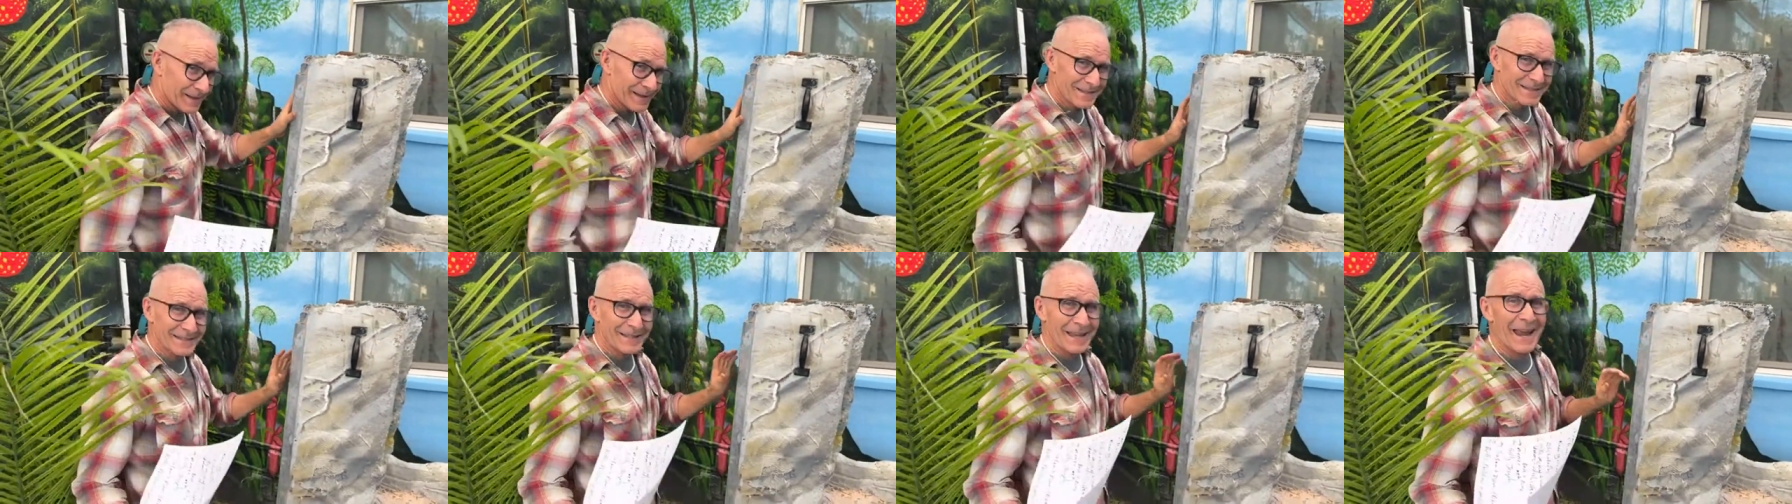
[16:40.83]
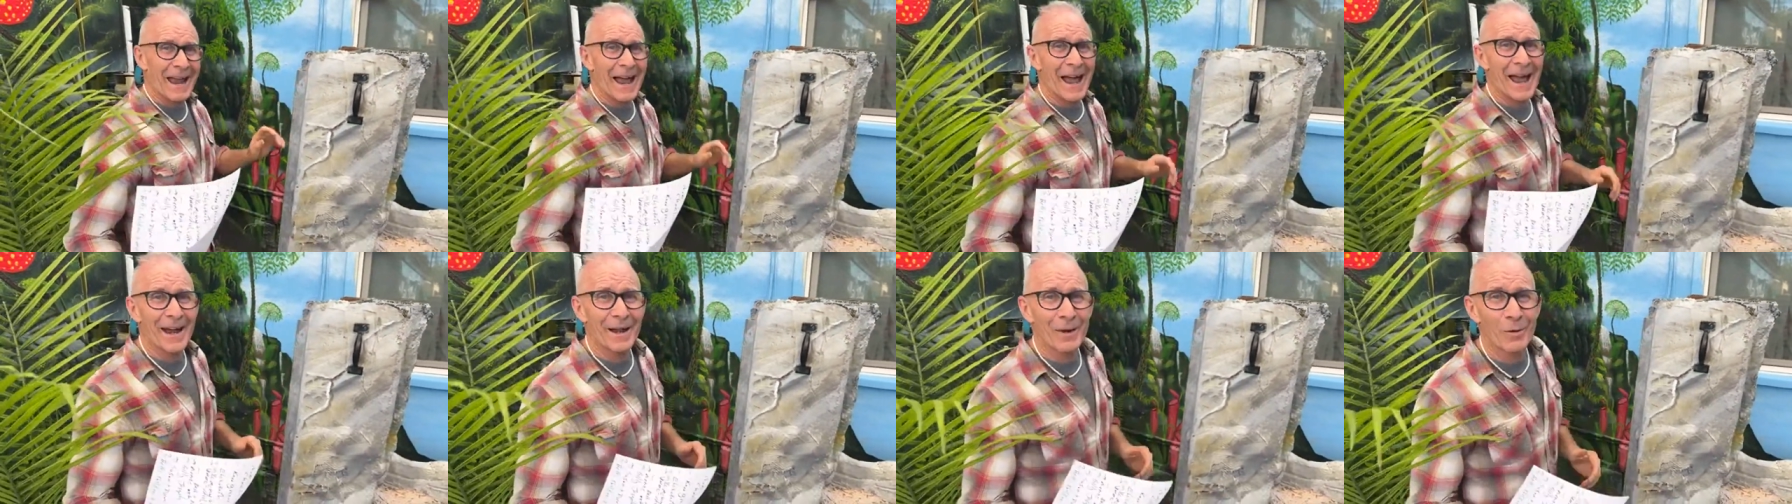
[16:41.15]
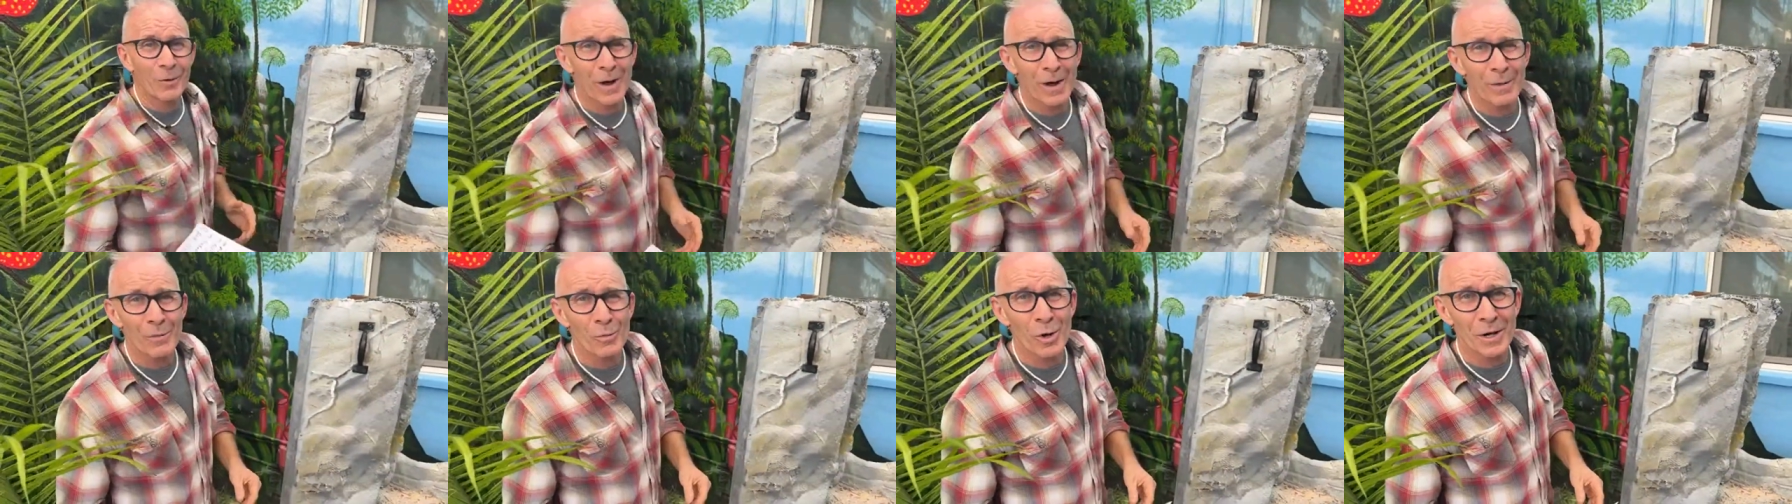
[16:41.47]
Let's say hi to
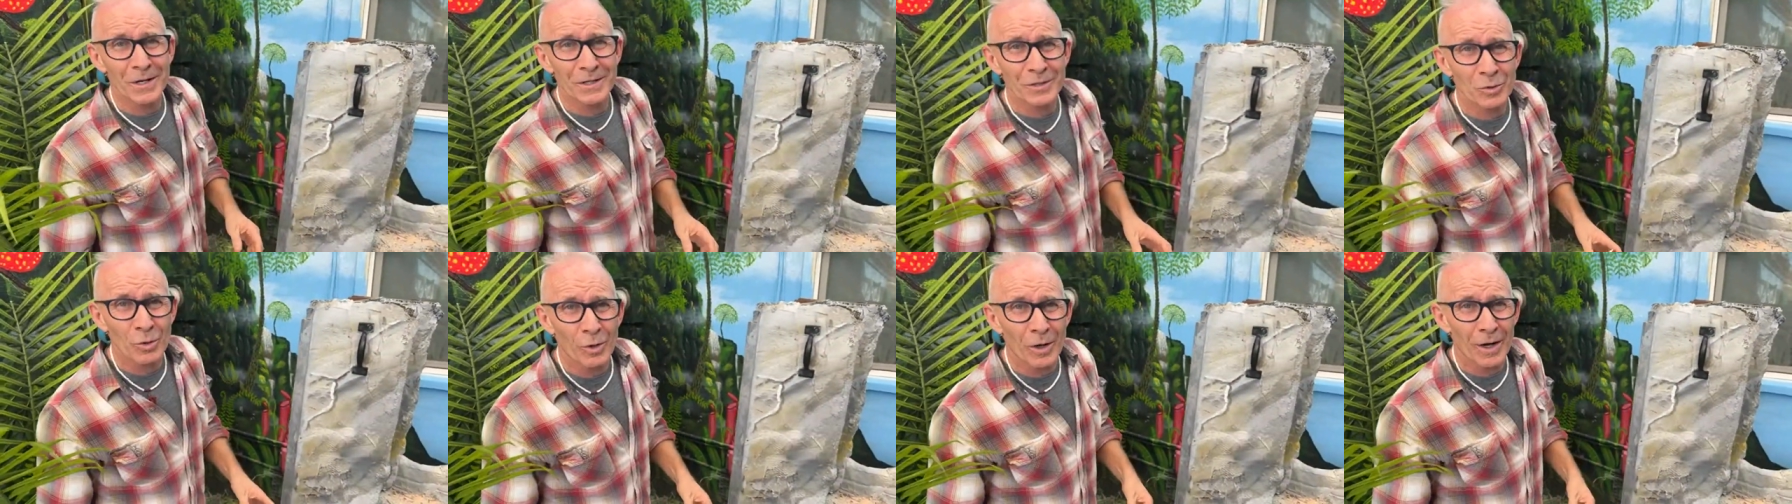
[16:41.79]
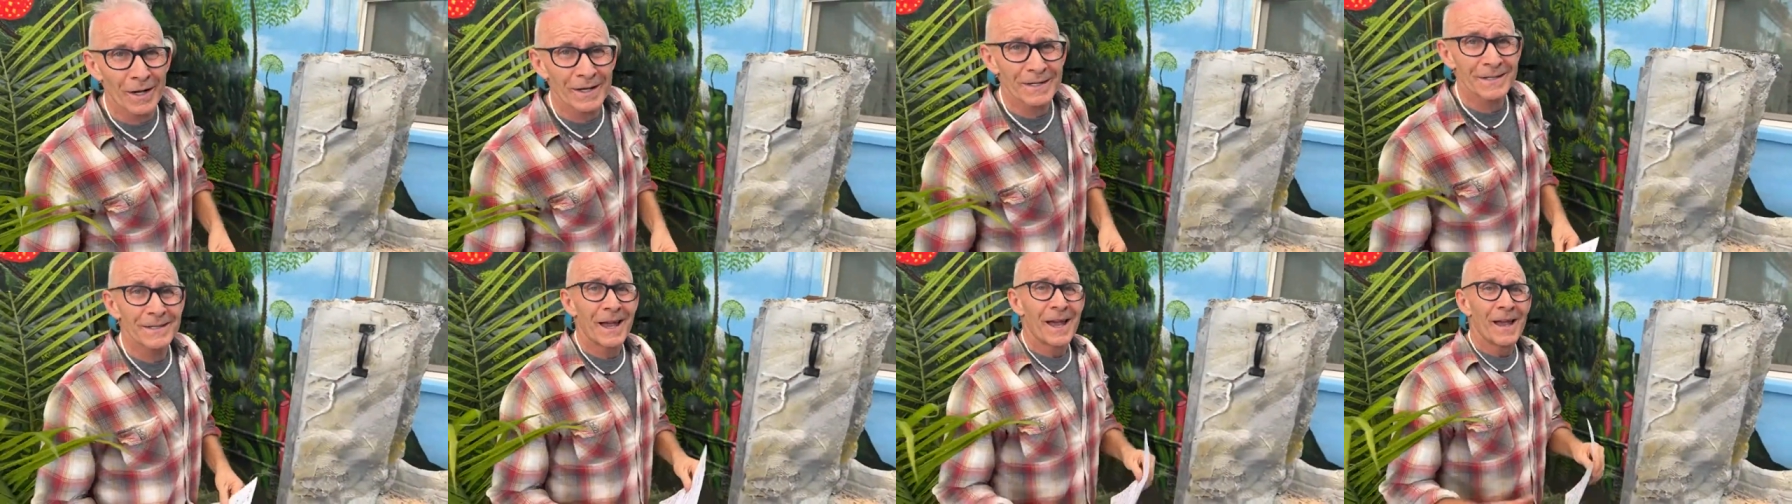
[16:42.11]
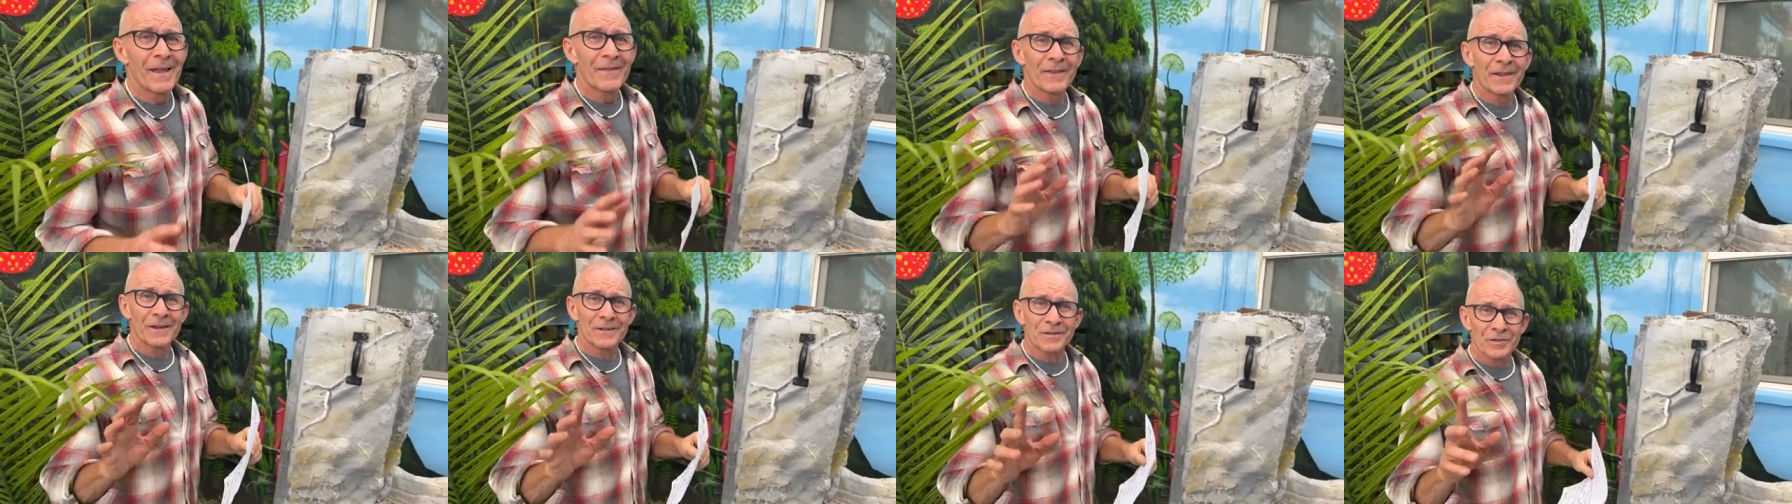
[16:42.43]
one more tortoise.
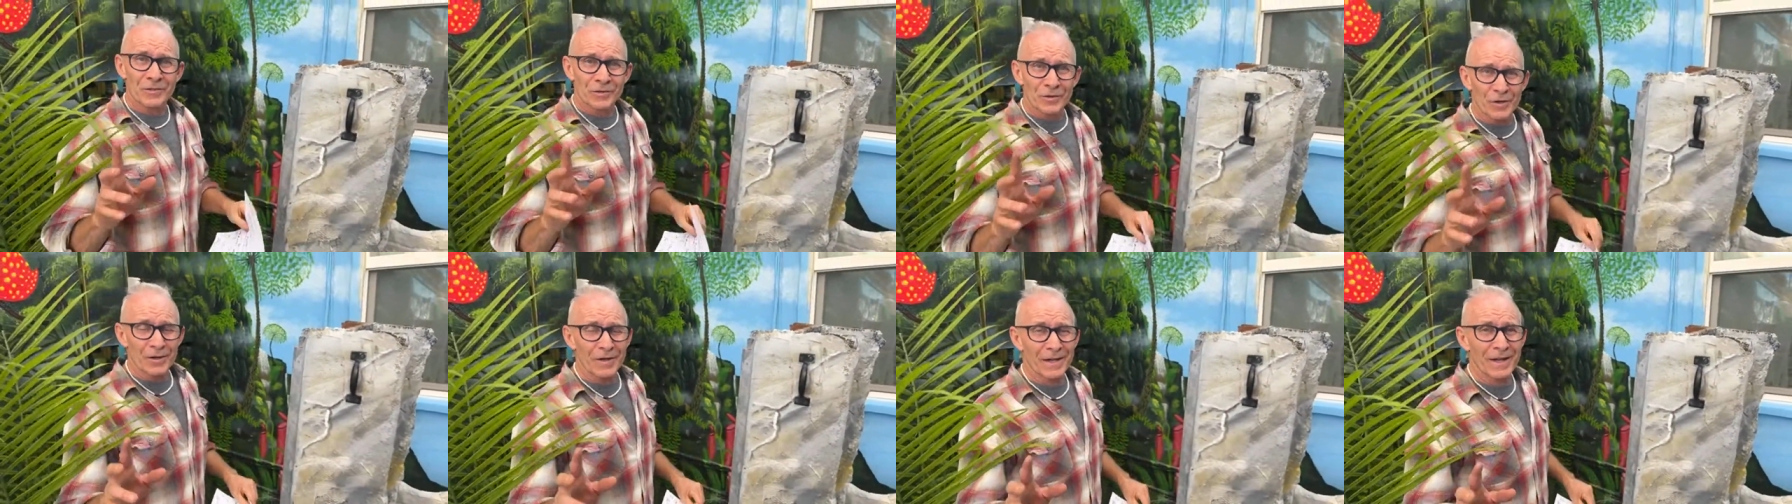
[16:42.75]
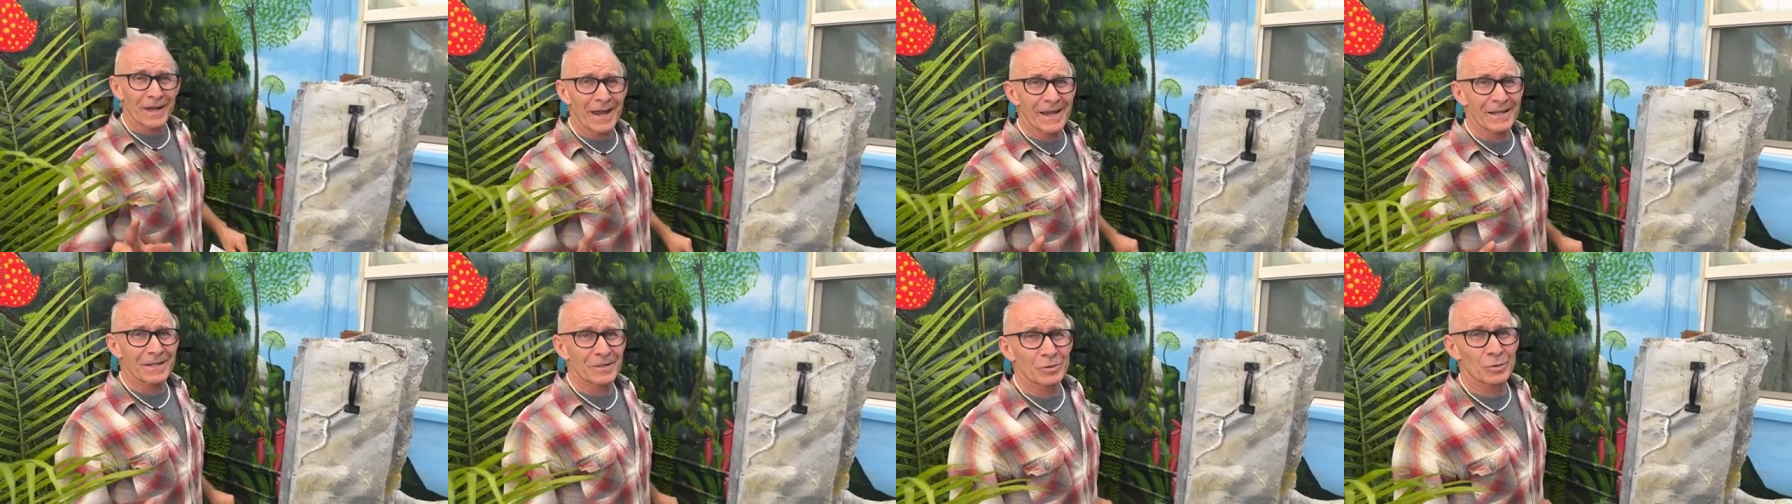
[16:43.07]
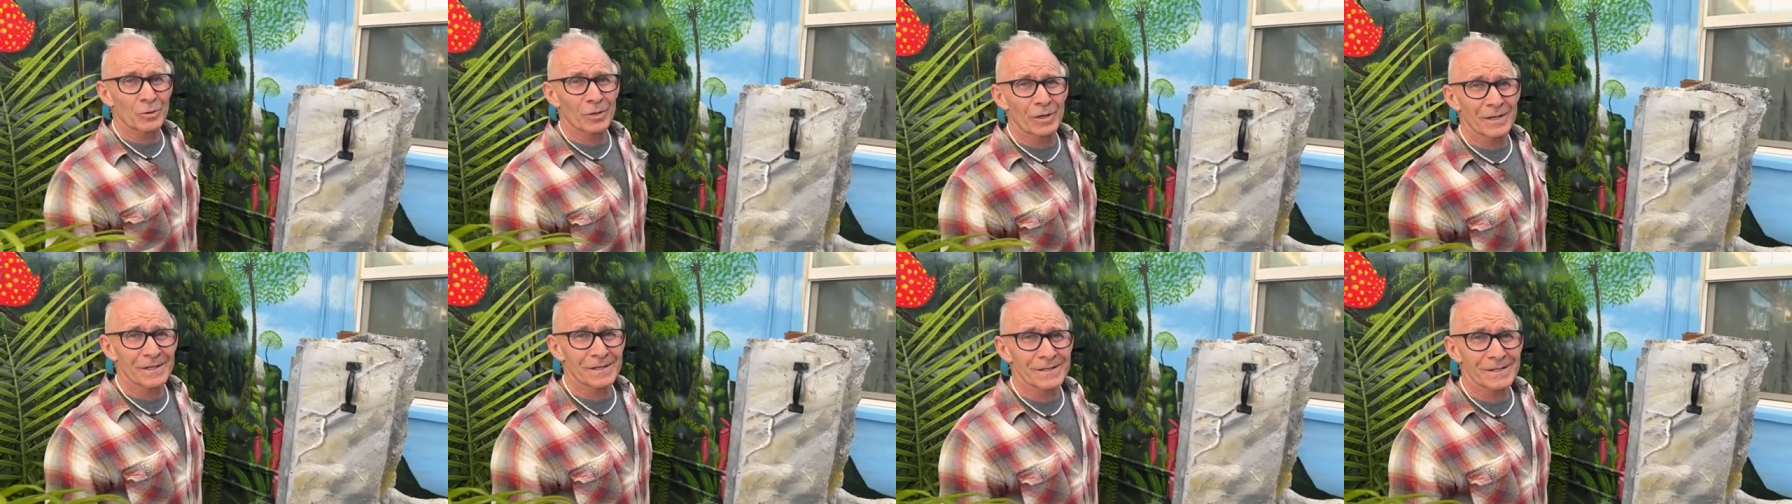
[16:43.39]
There's 38
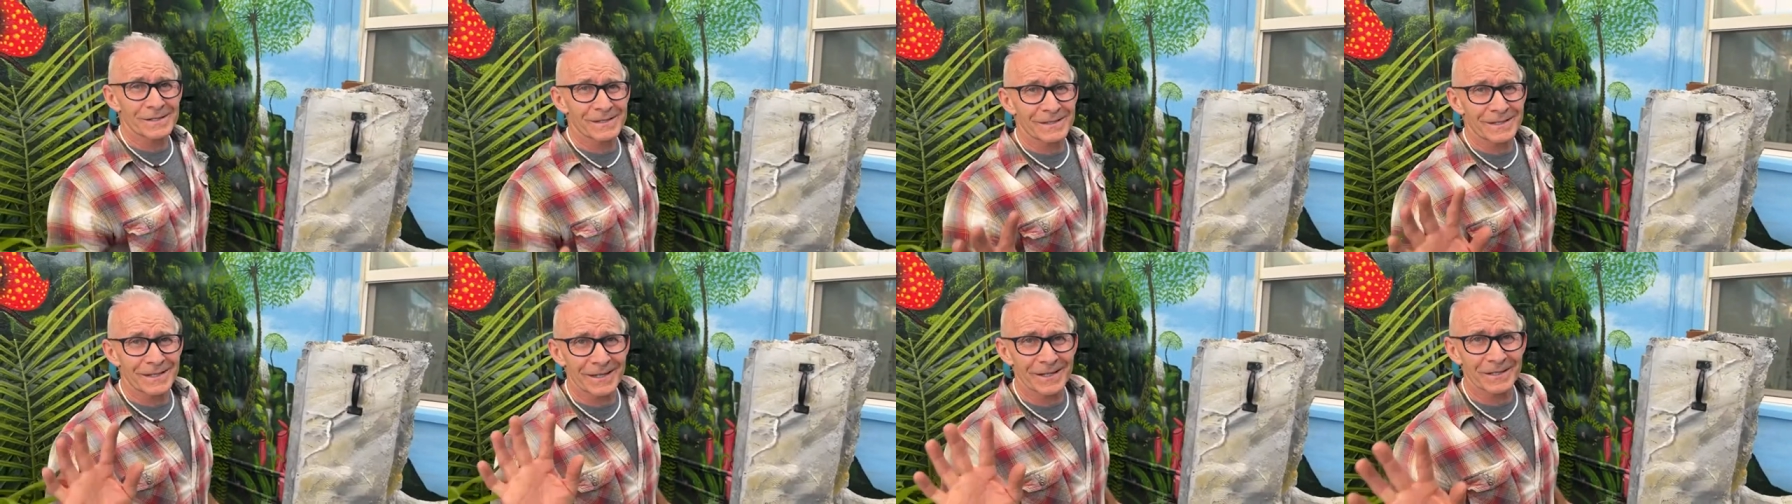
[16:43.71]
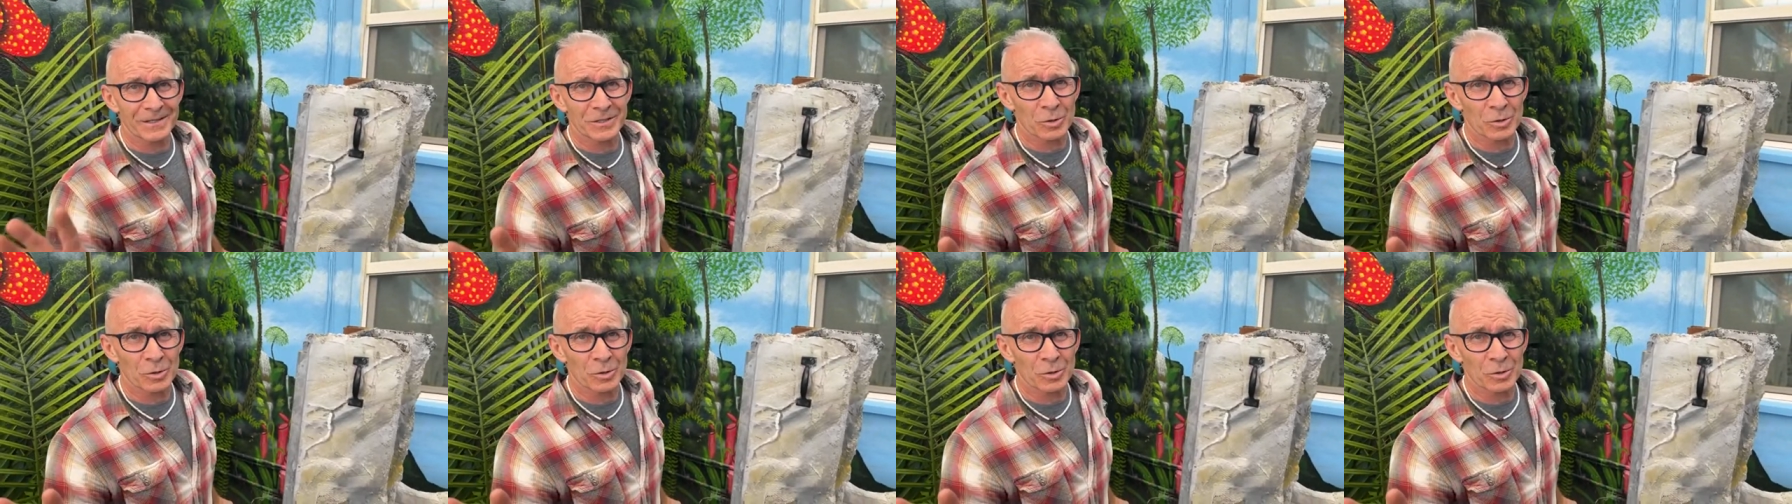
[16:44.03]
tortoises here,